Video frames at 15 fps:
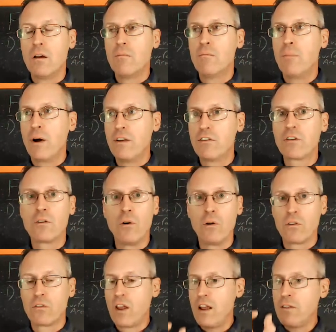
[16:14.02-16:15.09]

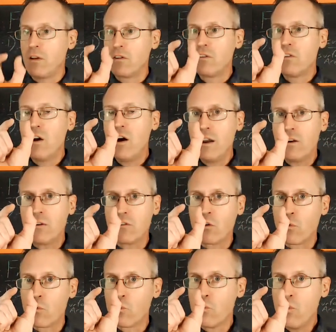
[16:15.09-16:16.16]
bicycles, and their tires are
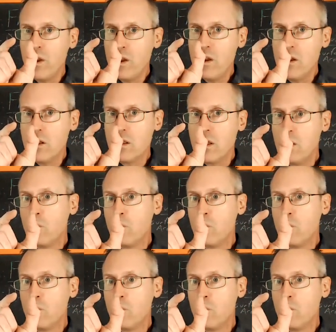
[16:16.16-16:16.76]
really,